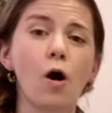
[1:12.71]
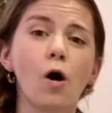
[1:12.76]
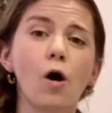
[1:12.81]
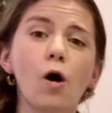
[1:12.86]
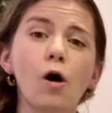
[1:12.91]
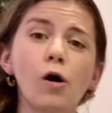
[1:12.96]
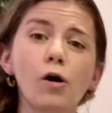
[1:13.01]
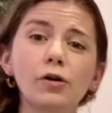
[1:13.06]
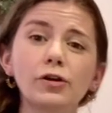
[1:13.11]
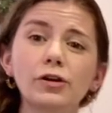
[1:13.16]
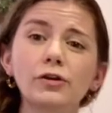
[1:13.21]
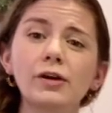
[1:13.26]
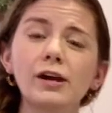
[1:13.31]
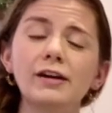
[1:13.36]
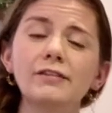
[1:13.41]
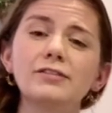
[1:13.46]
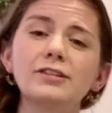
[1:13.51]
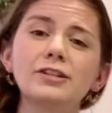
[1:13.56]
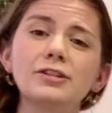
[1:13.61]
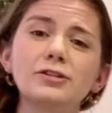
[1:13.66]
all you
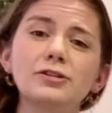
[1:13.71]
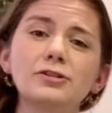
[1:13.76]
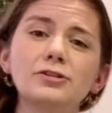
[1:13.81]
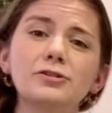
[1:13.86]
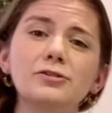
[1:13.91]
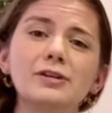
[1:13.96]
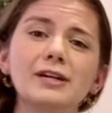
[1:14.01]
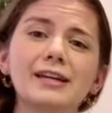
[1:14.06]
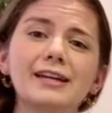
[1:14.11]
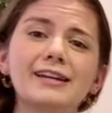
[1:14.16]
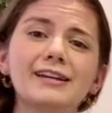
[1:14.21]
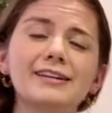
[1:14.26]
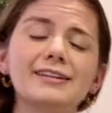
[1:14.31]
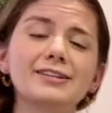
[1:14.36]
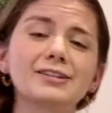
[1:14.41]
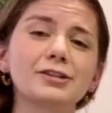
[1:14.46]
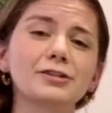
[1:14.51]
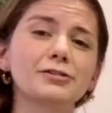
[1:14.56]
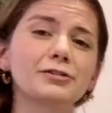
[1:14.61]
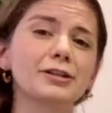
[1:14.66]
have to do
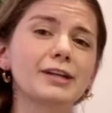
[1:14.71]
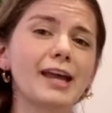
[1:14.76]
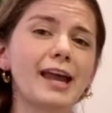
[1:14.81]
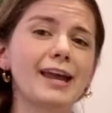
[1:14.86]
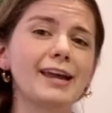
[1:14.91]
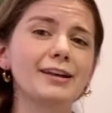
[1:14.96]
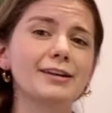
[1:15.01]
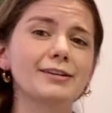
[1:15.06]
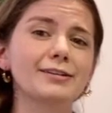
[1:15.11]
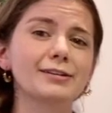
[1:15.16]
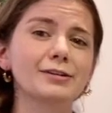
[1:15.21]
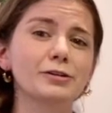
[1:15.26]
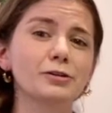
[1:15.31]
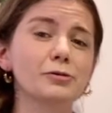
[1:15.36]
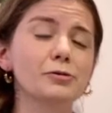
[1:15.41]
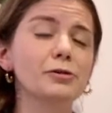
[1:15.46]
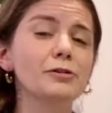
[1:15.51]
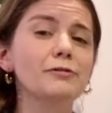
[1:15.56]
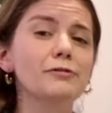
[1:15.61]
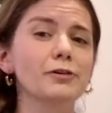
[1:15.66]
is create
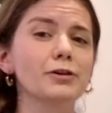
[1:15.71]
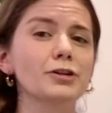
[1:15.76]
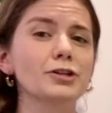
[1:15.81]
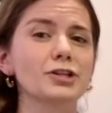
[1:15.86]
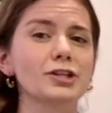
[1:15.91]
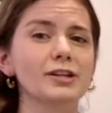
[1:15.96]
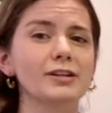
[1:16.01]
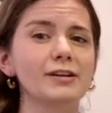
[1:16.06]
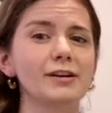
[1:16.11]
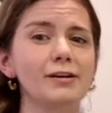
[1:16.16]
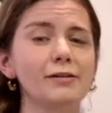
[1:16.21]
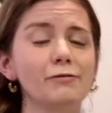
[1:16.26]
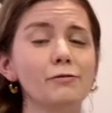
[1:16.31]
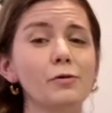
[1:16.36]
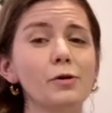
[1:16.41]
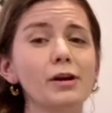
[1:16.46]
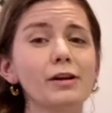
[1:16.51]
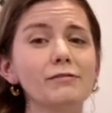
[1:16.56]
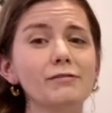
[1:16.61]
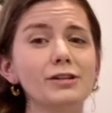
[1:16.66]
your version of
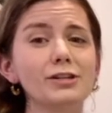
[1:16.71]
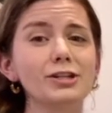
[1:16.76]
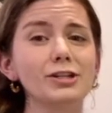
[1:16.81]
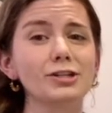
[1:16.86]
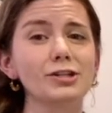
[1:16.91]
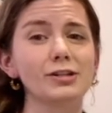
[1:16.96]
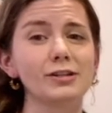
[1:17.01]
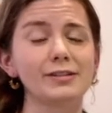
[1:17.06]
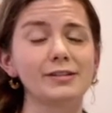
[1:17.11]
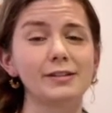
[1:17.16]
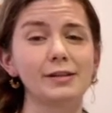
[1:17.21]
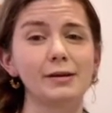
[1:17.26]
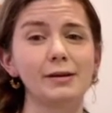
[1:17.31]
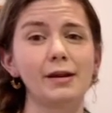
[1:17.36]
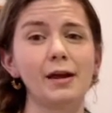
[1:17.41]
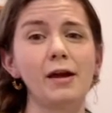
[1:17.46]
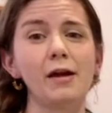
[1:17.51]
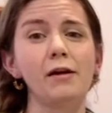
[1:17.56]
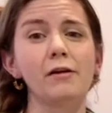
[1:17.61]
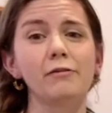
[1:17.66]
one of the dishes that
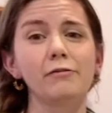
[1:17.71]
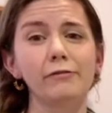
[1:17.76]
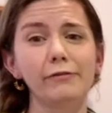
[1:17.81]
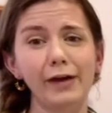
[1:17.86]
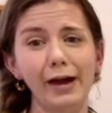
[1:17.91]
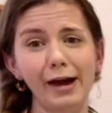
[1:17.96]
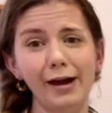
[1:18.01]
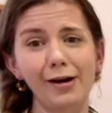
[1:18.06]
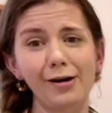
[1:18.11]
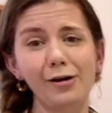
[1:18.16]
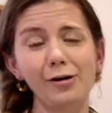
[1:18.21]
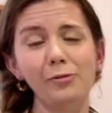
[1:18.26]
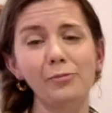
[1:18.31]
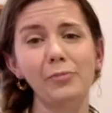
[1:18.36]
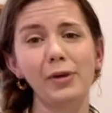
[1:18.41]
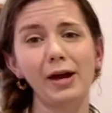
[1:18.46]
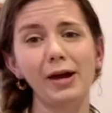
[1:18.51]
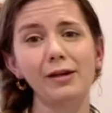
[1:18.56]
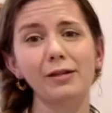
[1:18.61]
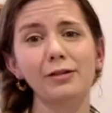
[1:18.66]
Val,
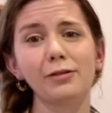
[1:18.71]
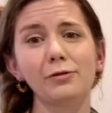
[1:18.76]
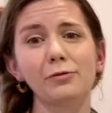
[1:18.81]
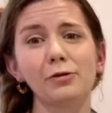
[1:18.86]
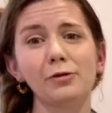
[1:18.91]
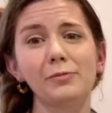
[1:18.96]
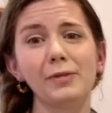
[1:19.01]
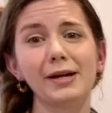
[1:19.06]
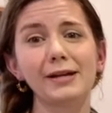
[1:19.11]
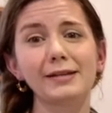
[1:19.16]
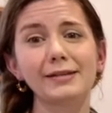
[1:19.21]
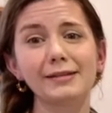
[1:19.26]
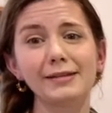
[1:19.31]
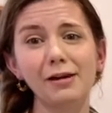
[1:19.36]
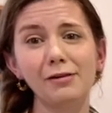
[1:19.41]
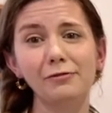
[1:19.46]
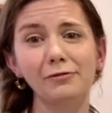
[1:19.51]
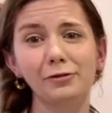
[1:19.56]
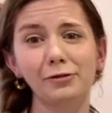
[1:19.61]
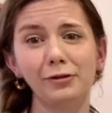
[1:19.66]
Beth, or
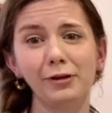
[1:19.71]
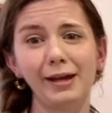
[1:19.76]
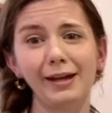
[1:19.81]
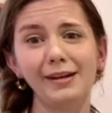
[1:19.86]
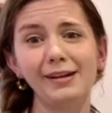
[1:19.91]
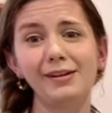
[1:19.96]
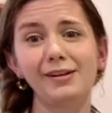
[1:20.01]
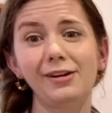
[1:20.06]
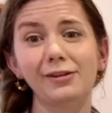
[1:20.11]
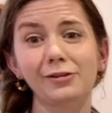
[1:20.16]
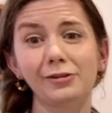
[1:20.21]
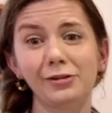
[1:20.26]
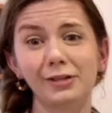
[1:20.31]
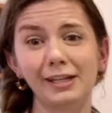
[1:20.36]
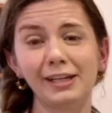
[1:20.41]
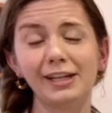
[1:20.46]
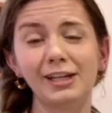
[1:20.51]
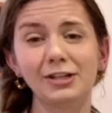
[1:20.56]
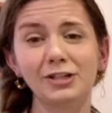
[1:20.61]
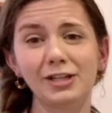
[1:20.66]
myself created on
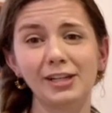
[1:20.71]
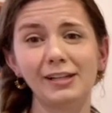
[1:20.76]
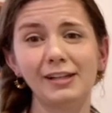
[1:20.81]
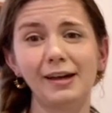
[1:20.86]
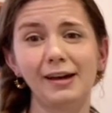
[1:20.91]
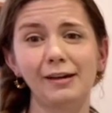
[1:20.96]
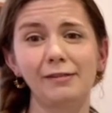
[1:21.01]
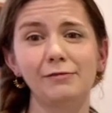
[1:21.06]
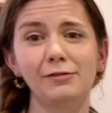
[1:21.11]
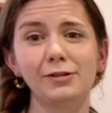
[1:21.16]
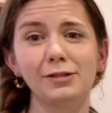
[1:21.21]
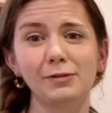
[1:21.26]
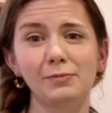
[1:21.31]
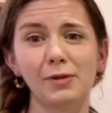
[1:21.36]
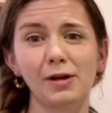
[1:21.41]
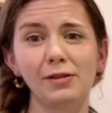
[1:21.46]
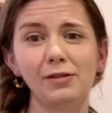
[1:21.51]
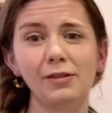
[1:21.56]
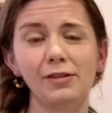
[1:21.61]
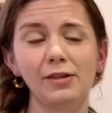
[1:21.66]
Learning Kitchen Live this
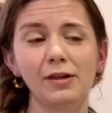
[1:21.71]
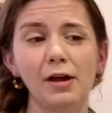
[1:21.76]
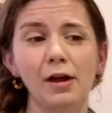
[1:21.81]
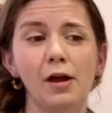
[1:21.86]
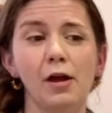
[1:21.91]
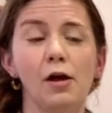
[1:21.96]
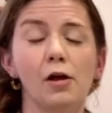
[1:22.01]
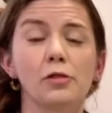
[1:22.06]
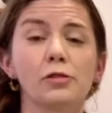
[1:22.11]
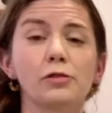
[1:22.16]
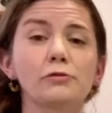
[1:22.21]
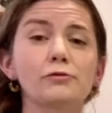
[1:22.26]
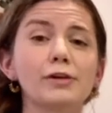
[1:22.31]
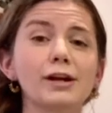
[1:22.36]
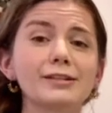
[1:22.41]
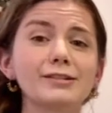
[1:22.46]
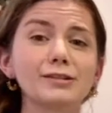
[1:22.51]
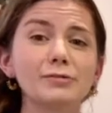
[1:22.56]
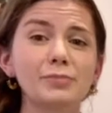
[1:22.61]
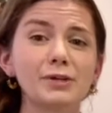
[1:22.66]
month. The
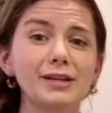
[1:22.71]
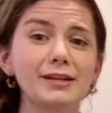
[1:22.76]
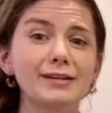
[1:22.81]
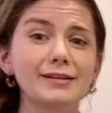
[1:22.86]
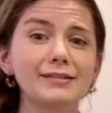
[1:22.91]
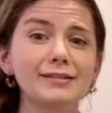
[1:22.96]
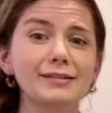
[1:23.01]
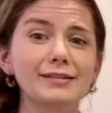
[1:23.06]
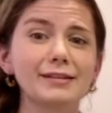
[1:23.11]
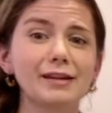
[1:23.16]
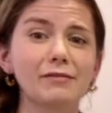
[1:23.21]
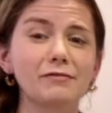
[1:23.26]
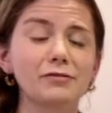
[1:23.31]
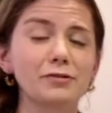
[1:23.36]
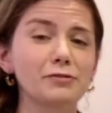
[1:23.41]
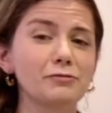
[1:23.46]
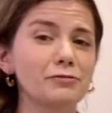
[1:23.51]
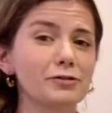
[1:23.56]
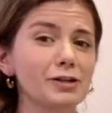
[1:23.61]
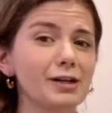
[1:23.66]
recipes, if
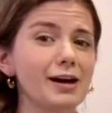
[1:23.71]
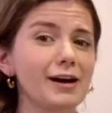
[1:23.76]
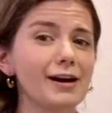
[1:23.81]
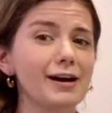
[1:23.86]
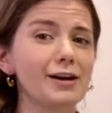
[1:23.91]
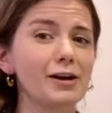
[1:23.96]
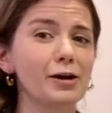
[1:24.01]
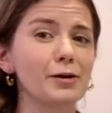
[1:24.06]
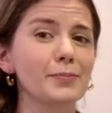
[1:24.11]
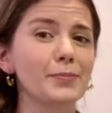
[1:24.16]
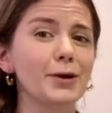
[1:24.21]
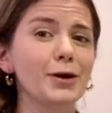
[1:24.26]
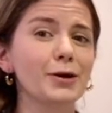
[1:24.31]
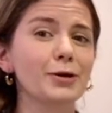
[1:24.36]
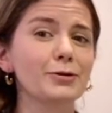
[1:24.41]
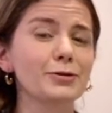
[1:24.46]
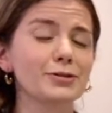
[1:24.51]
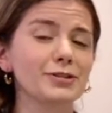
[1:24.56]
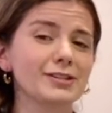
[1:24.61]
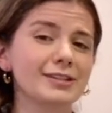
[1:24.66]
you forgot, are
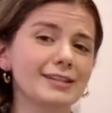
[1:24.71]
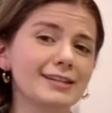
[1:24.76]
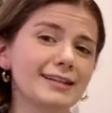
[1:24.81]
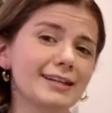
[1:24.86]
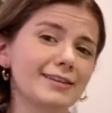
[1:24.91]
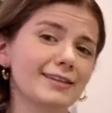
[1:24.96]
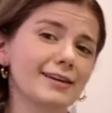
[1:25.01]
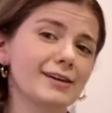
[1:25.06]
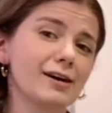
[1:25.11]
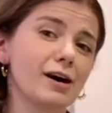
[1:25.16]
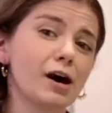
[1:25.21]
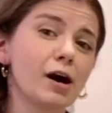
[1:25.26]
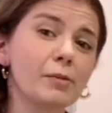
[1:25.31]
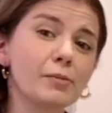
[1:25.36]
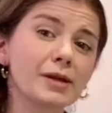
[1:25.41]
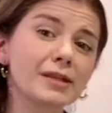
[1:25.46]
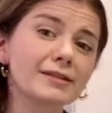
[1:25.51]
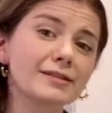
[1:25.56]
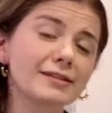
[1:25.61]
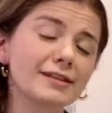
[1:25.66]
posted in the
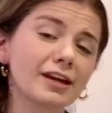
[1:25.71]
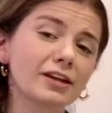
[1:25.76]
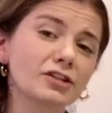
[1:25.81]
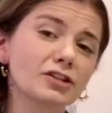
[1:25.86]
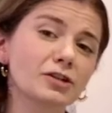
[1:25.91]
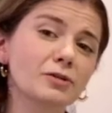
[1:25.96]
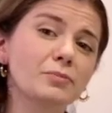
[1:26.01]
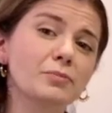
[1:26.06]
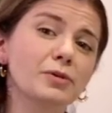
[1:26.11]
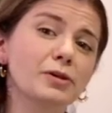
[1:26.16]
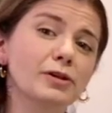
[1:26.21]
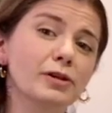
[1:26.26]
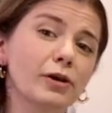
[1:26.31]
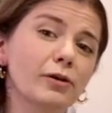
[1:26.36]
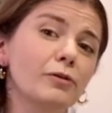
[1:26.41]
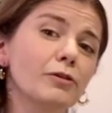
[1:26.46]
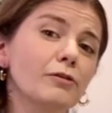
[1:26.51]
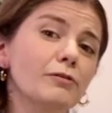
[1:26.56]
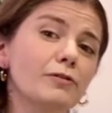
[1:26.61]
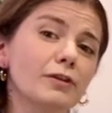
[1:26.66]
comments section below
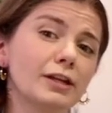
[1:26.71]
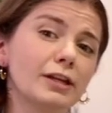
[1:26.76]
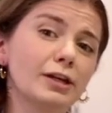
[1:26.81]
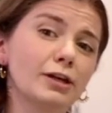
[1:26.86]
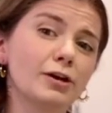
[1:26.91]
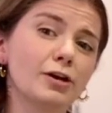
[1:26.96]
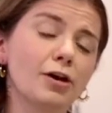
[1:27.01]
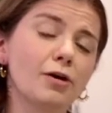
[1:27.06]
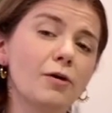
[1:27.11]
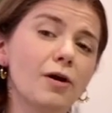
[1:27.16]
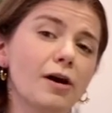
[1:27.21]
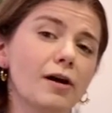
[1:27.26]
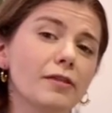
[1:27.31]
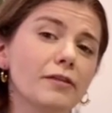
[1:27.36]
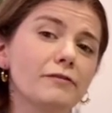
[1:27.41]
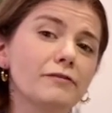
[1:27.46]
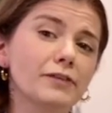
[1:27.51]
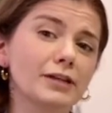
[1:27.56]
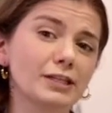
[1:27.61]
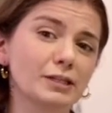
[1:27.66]
the video on the
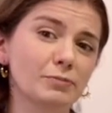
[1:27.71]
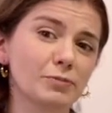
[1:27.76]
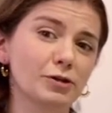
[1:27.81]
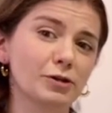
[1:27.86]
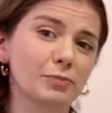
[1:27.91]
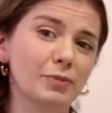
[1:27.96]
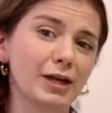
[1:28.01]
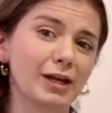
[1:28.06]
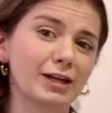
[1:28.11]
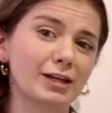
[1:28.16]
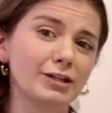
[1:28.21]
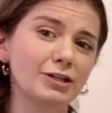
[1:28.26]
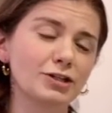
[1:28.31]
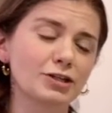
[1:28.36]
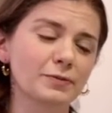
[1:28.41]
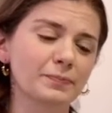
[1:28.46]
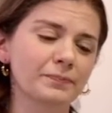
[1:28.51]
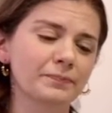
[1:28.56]
Facebook page.